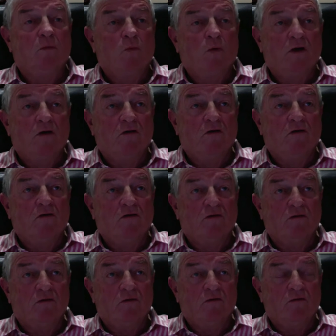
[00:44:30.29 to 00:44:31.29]
went on
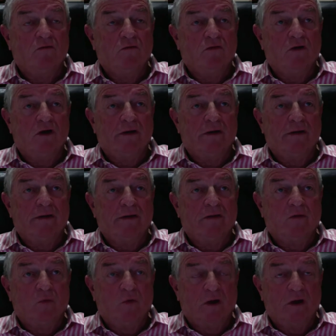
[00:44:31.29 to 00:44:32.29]
to
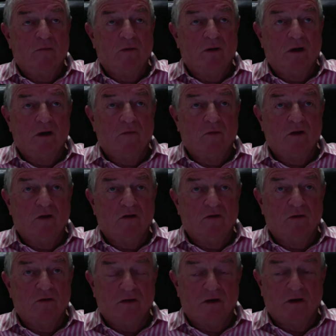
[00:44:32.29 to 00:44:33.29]
the web and went
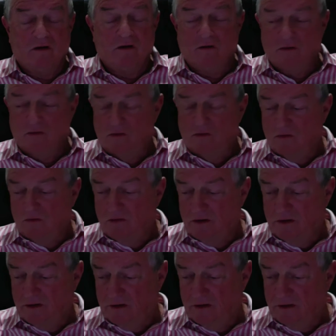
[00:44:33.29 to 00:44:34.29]
to a thing called,